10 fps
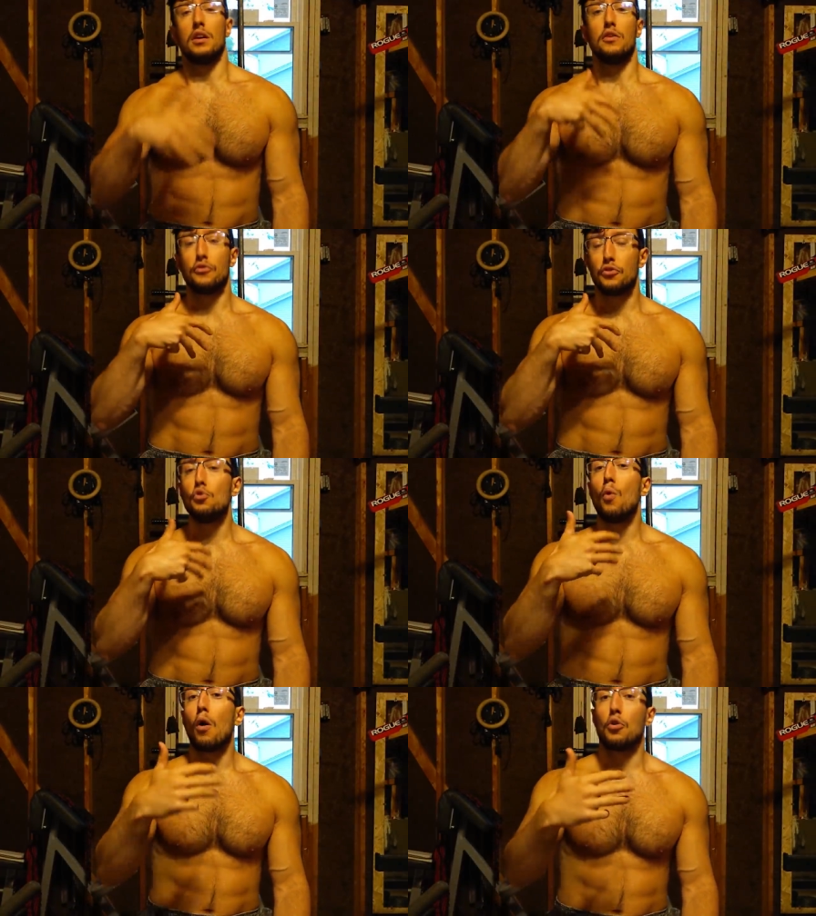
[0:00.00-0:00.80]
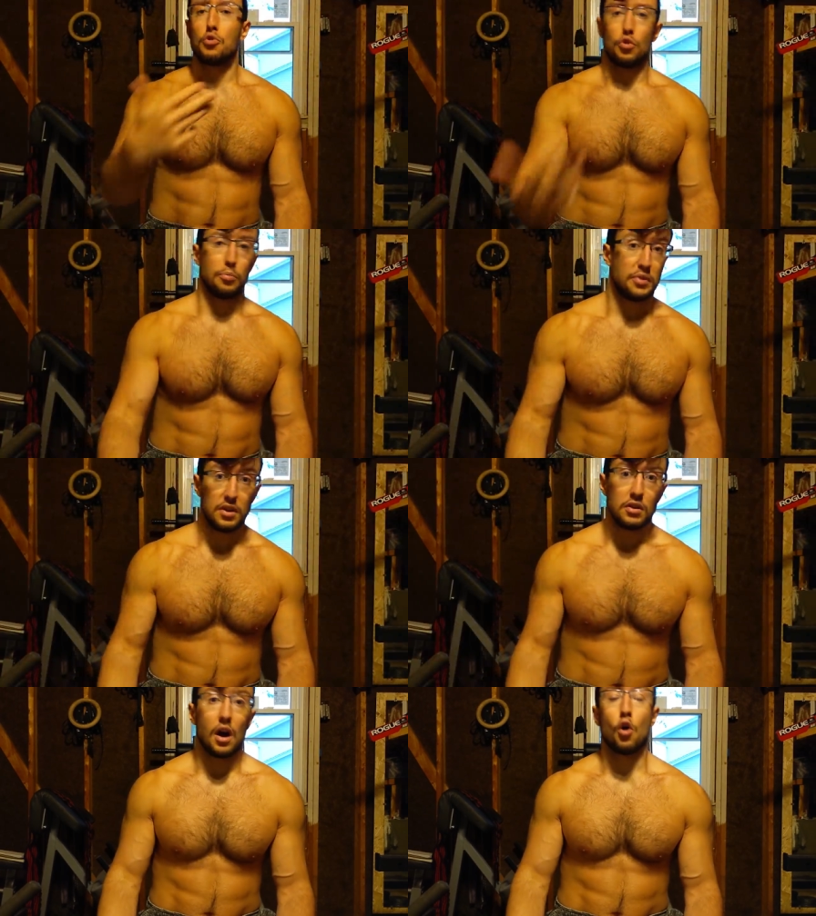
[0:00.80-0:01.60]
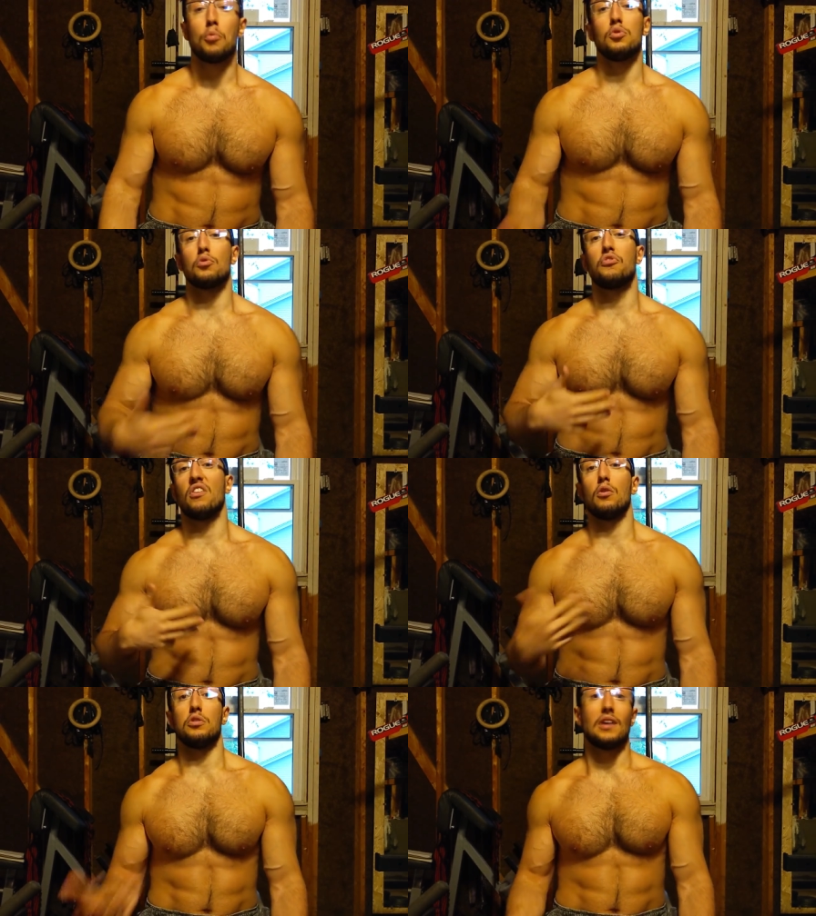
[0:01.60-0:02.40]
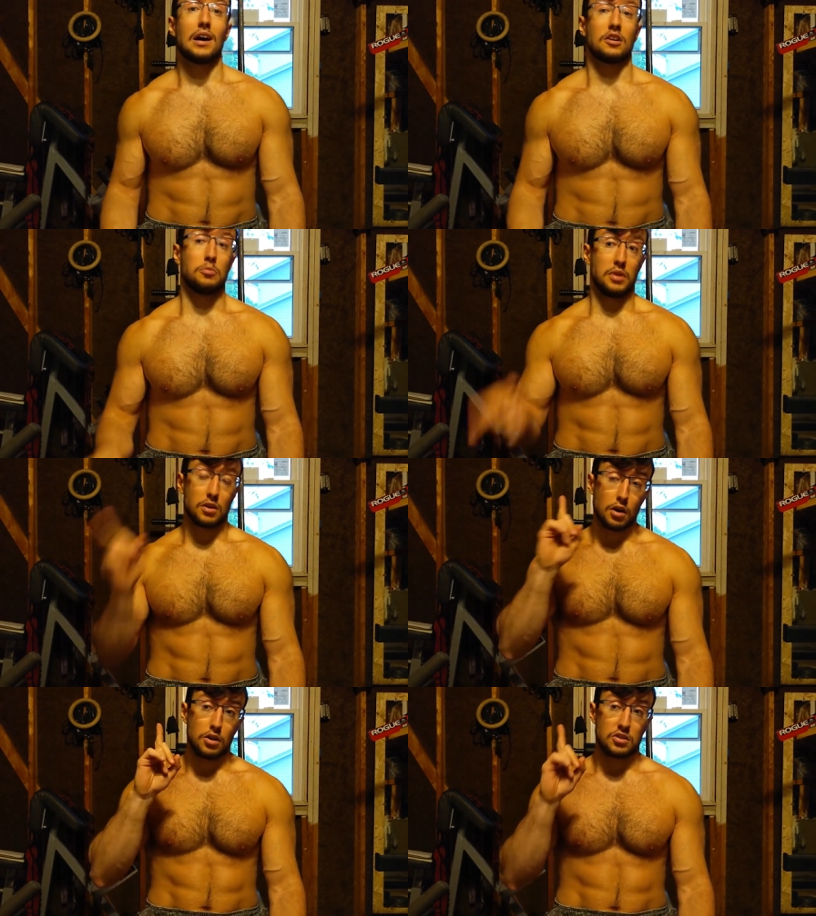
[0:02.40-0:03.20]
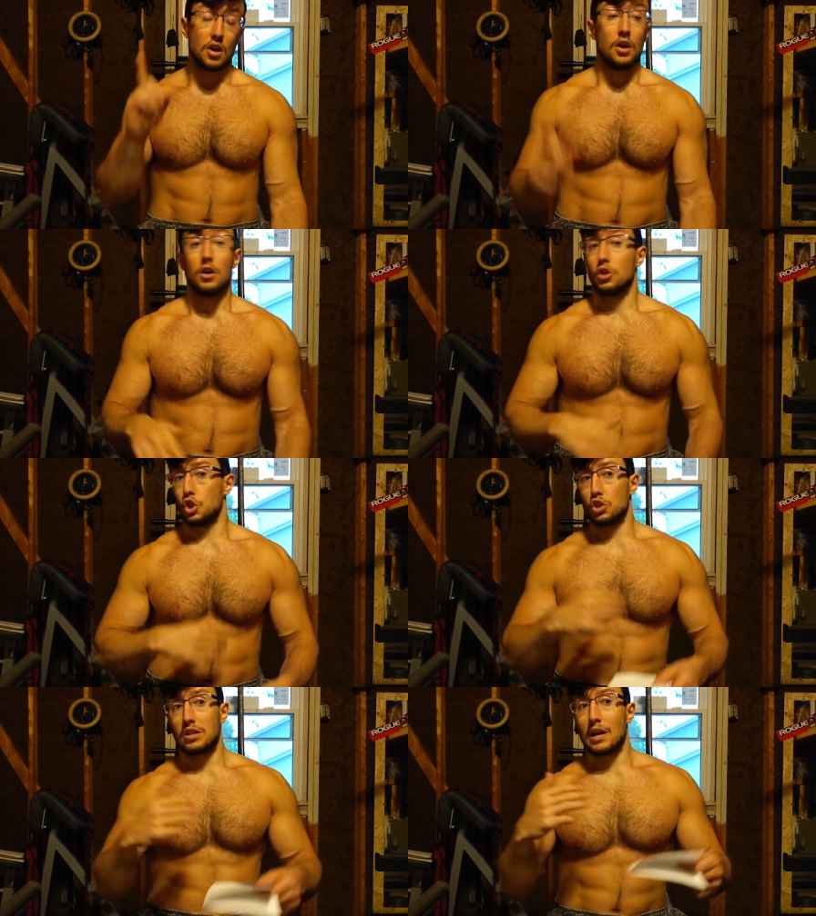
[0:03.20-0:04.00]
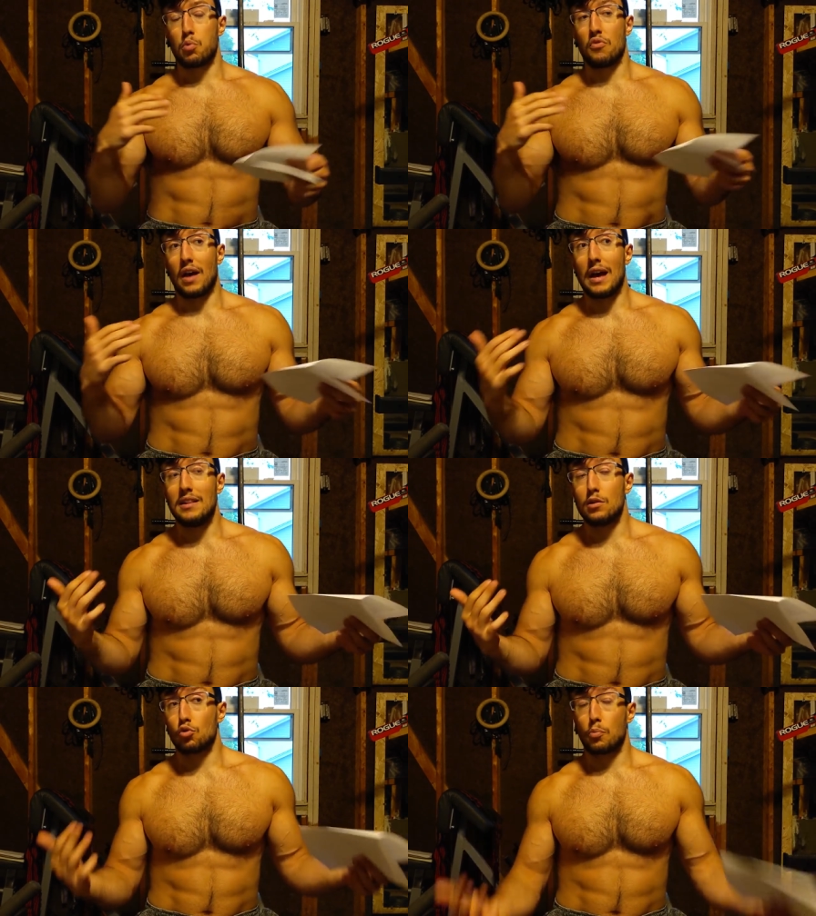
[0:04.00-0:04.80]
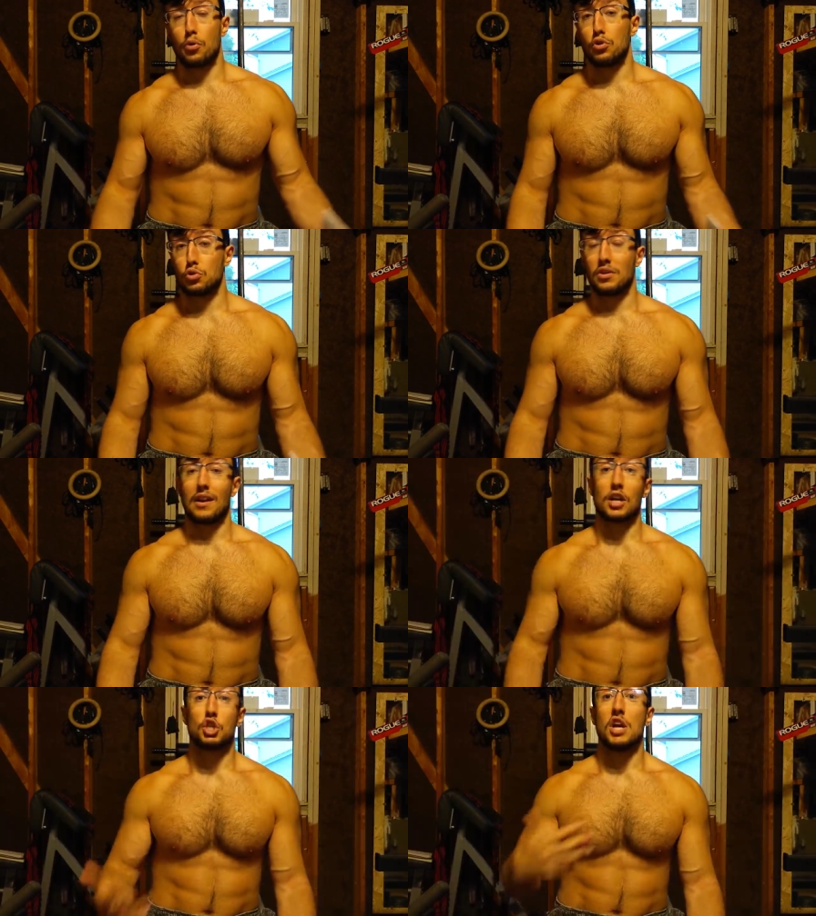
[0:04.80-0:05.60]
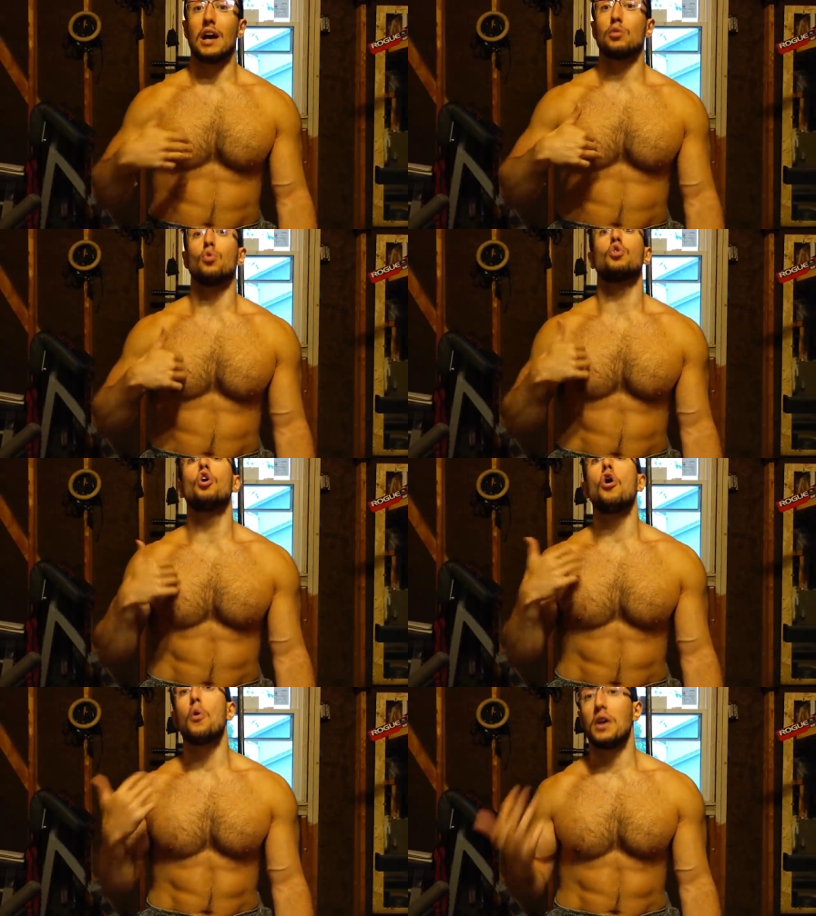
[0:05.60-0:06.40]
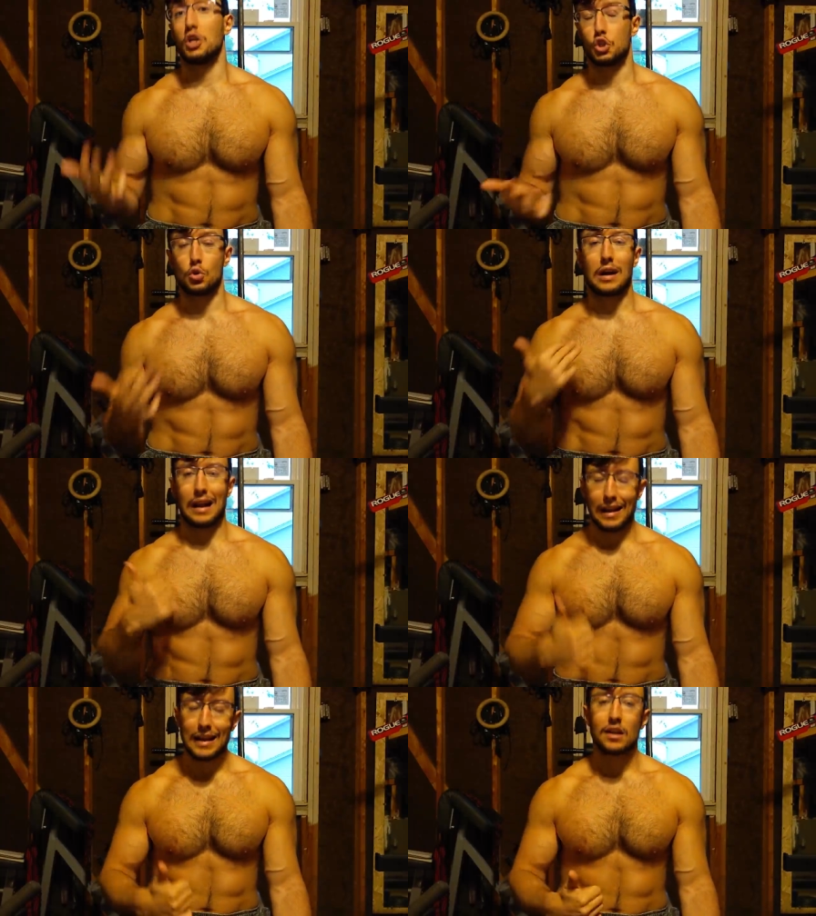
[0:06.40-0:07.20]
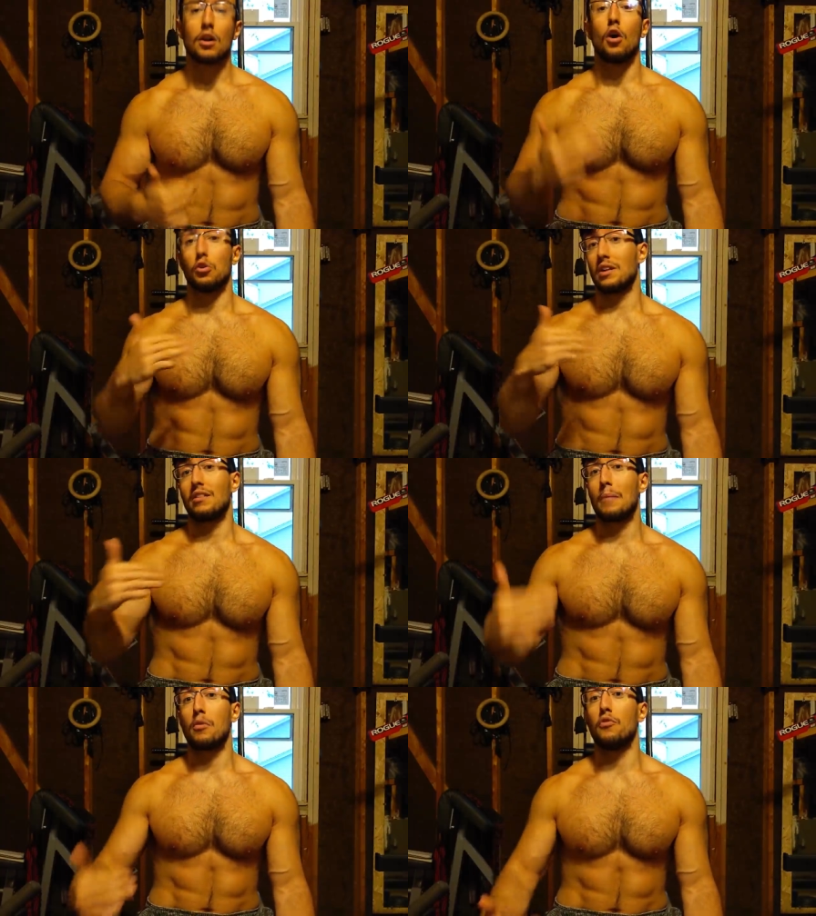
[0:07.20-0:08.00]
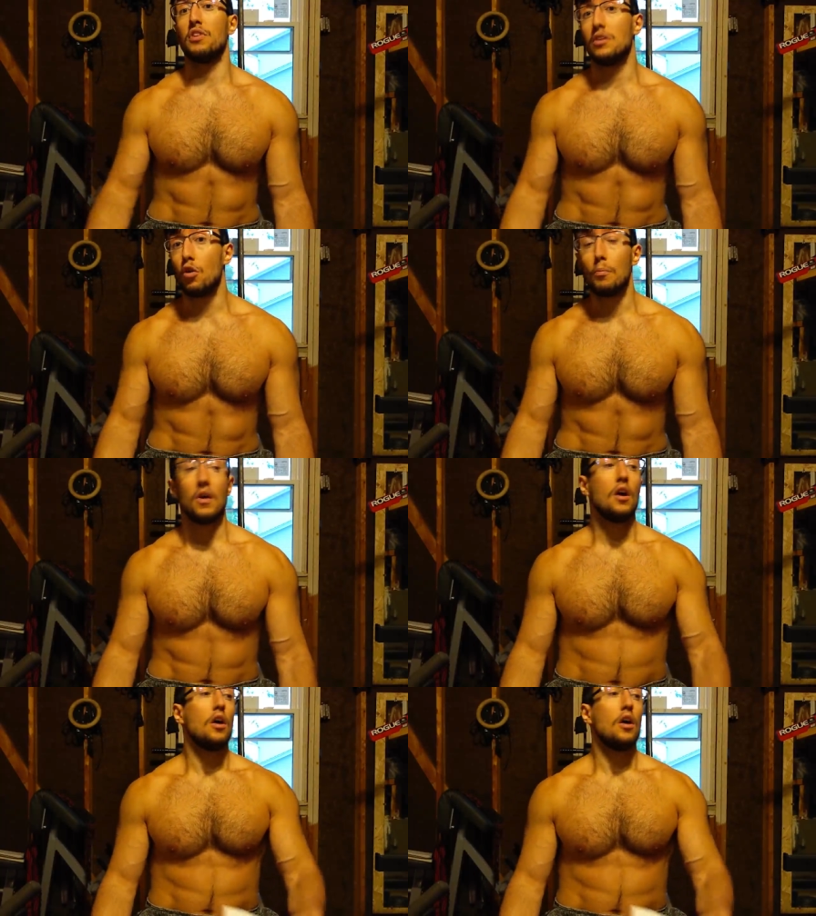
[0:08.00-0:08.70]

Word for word: If you are European, I hope you don't feel attacked, because just like with any other person that actually had the courage to click on that type of video,